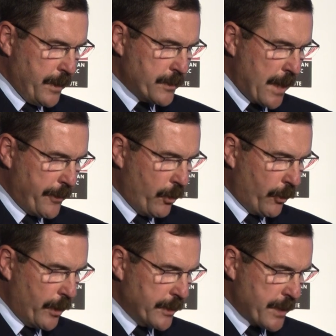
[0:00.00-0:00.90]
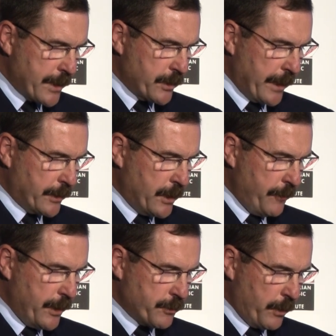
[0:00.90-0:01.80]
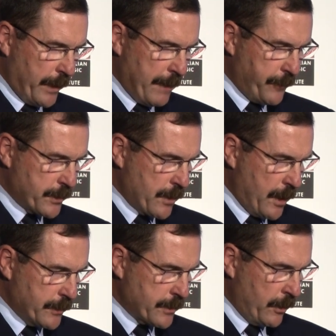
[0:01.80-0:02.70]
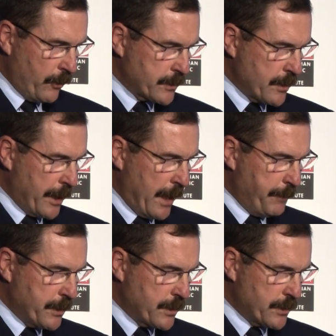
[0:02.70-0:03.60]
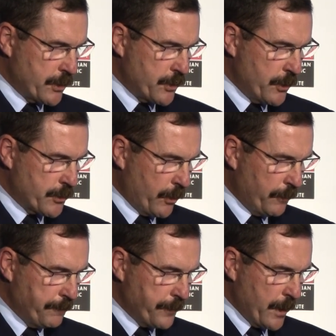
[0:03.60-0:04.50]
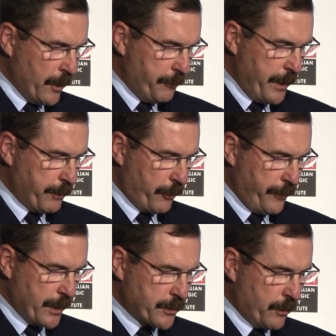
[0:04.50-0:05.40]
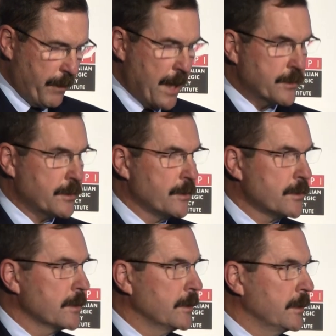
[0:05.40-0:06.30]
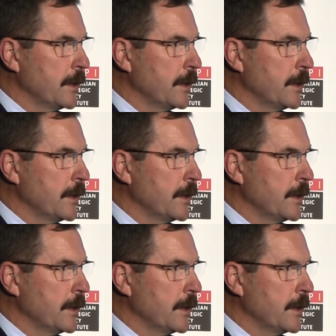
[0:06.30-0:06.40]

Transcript: These are the organisational activities we will emphasise alongside our business as usual of being professional masters